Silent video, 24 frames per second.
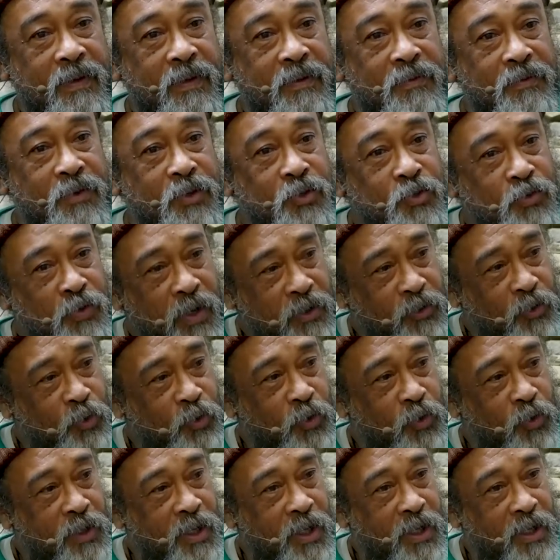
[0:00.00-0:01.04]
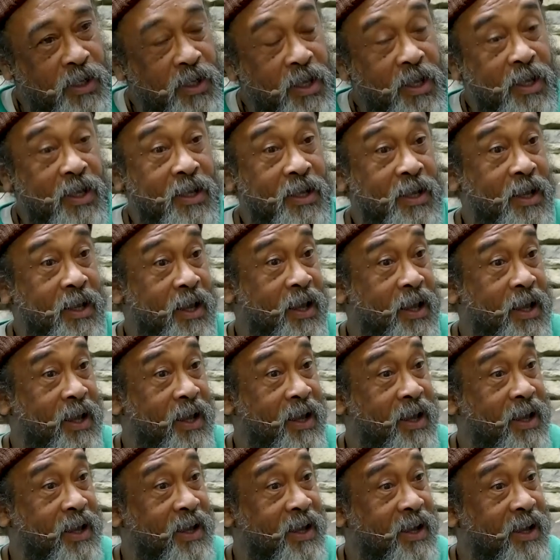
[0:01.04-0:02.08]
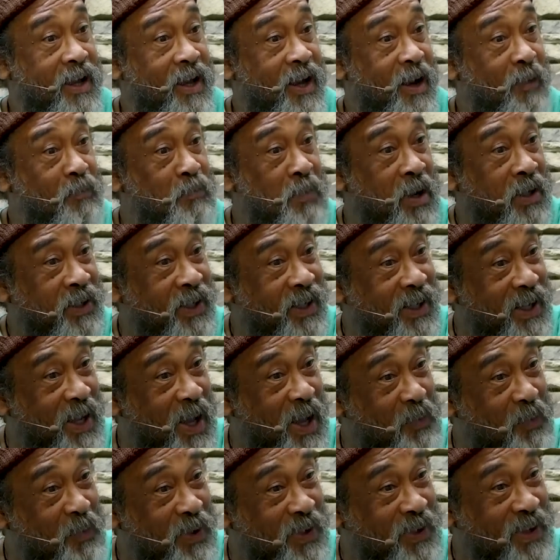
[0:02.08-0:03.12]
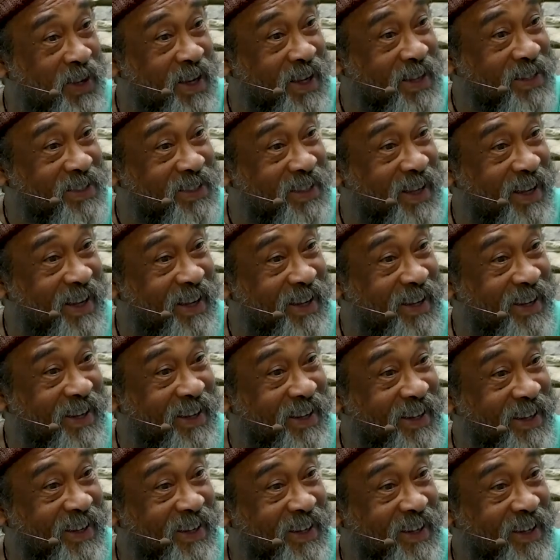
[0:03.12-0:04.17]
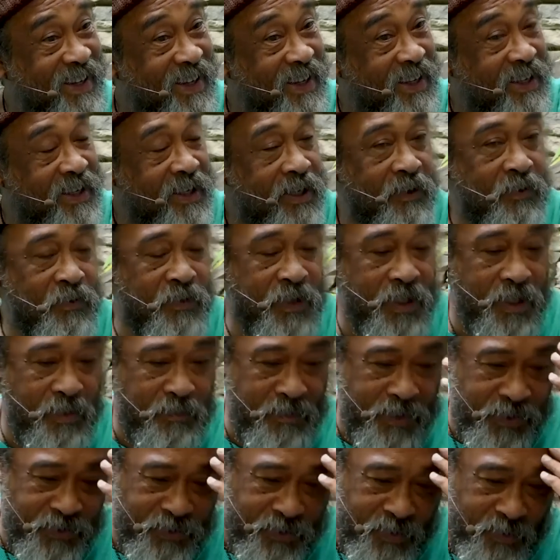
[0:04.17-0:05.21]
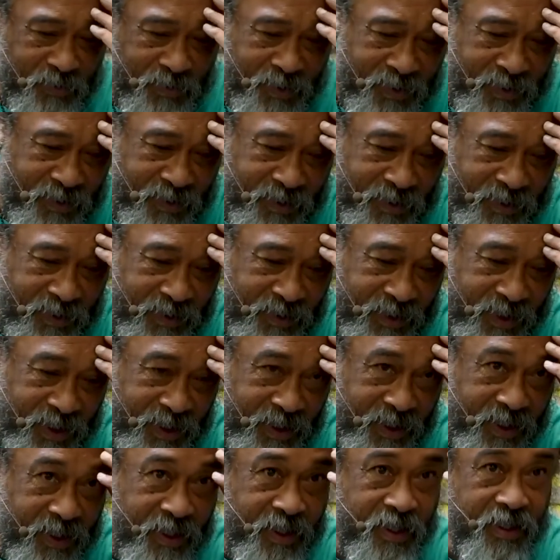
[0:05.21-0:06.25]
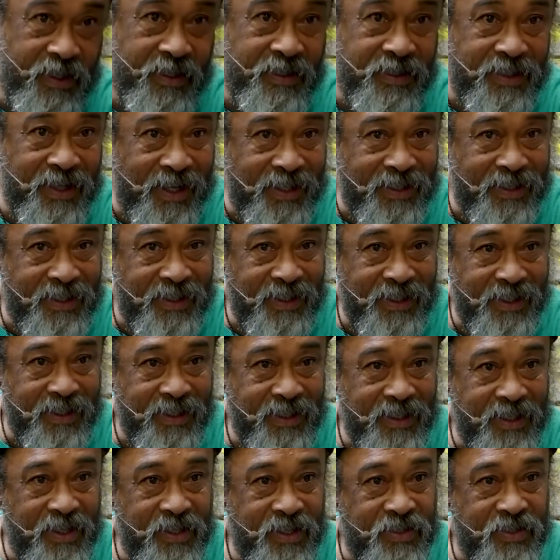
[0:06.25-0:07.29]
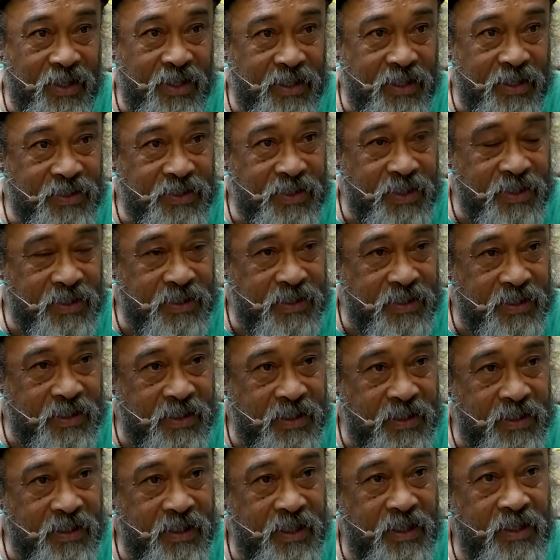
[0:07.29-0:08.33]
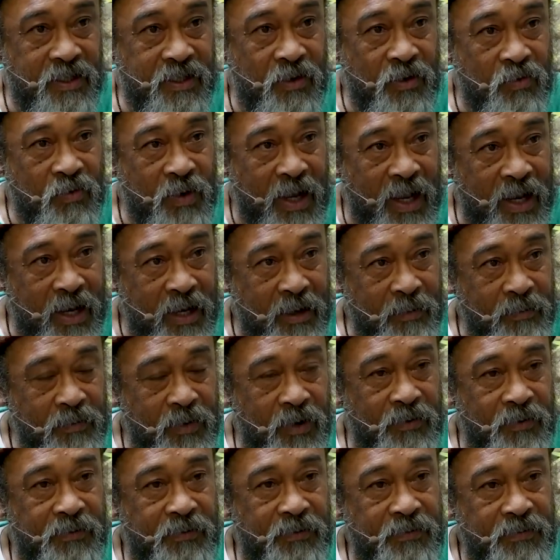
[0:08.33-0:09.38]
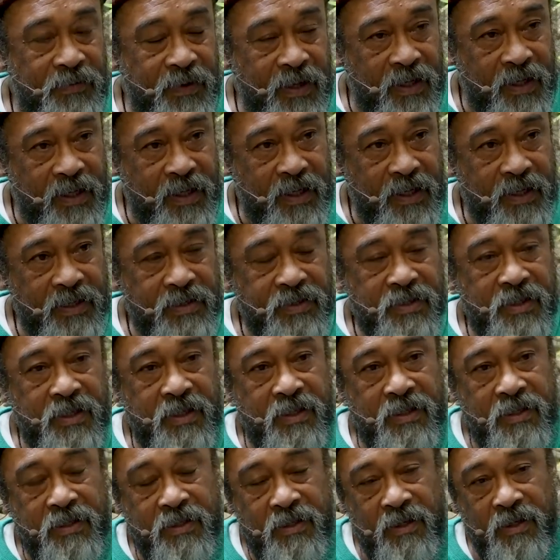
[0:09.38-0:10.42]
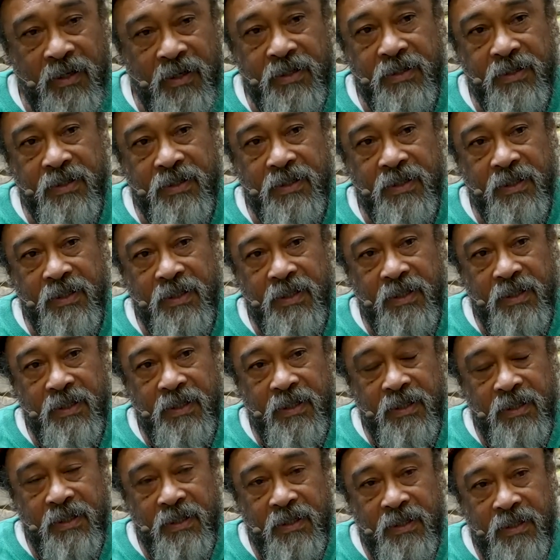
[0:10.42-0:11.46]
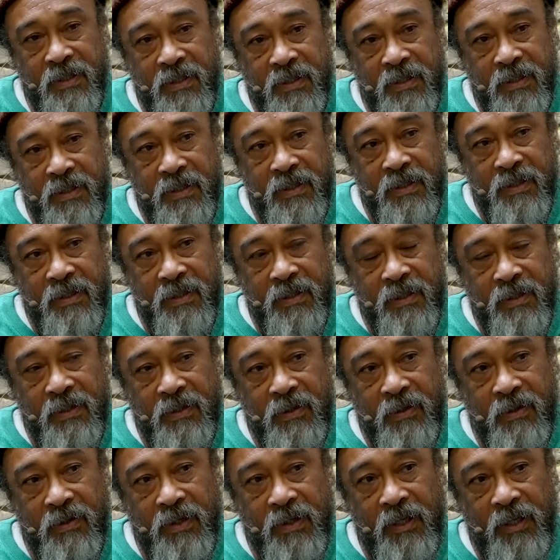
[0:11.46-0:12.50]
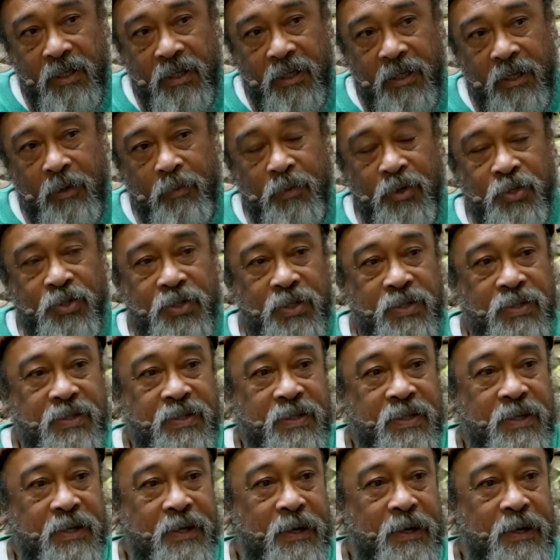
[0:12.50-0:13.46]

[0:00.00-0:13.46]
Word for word: Frustrated today, abundantly happy the next day, then really miserable the third day. Nothing is consistent in the realm of feelings and thoughts or images.